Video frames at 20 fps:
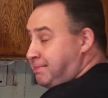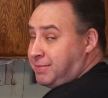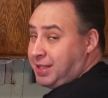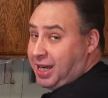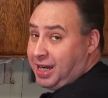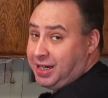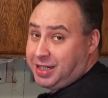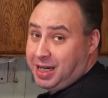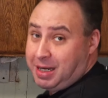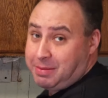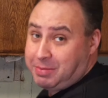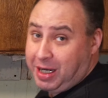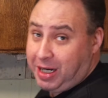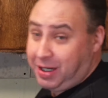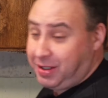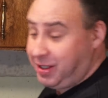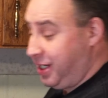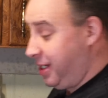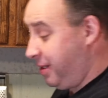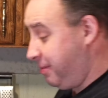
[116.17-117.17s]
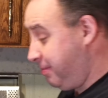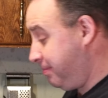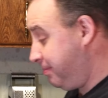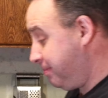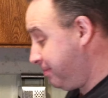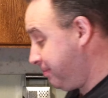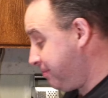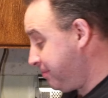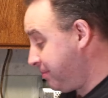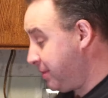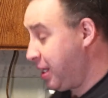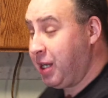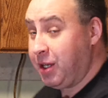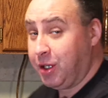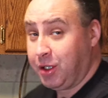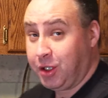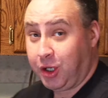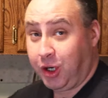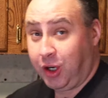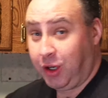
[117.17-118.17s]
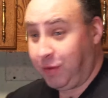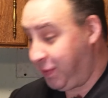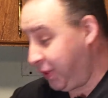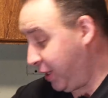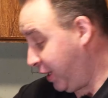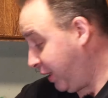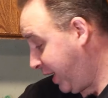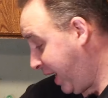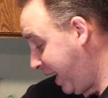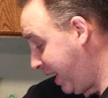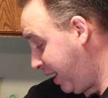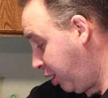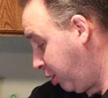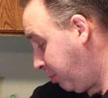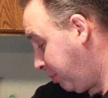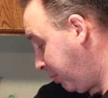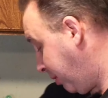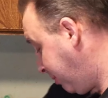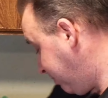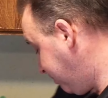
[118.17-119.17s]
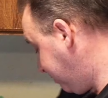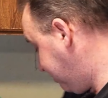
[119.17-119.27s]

9 times out of 10, you're going to forget a can opener.